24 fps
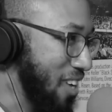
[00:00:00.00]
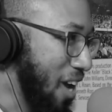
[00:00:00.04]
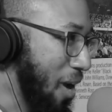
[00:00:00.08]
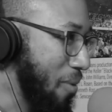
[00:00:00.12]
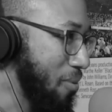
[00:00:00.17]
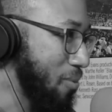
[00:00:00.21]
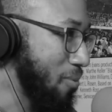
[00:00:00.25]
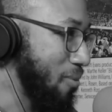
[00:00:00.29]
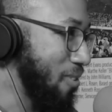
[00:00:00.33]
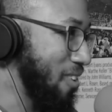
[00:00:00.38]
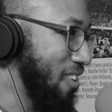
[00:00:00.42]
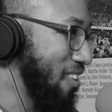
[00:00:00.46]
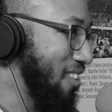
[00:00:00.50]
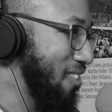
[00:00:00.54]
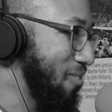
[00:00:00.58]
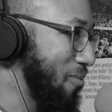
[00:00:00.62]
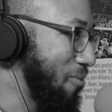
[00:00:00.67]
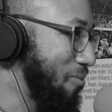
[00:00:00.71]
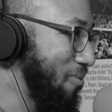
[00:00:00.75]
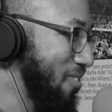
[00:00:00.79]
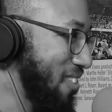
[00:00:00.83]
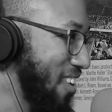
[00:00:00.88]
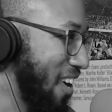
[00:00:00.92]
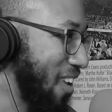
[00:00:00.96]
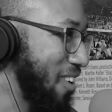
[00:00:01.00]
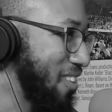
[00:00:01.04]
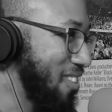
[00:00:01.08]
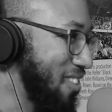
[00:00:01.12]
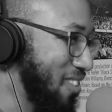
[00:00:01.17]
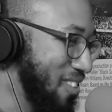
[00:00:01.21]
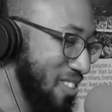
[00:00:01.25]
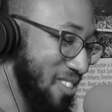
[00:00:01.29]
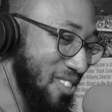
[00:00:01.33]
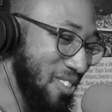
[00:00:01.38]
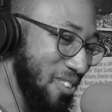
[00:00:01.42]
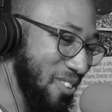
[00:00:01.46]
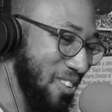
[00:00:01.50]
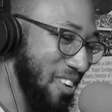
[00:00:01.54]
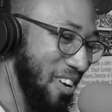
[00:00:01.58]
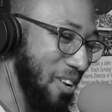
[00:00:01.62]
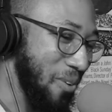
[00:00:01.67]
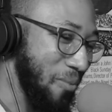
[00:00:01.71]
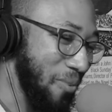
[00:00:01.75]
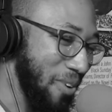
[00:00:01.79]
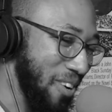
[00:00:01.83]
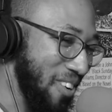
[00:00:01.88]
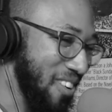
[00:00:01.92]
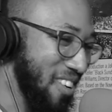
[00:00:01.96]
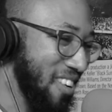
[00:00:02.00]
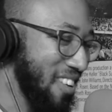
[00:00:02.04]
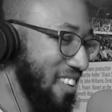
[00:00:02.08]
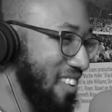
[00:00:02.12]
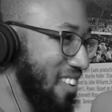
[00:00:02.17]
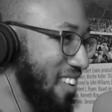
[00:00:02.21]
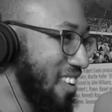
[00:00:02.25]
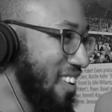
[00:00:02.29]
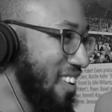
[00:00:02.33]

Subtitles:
times we're in. It's still kind of weird.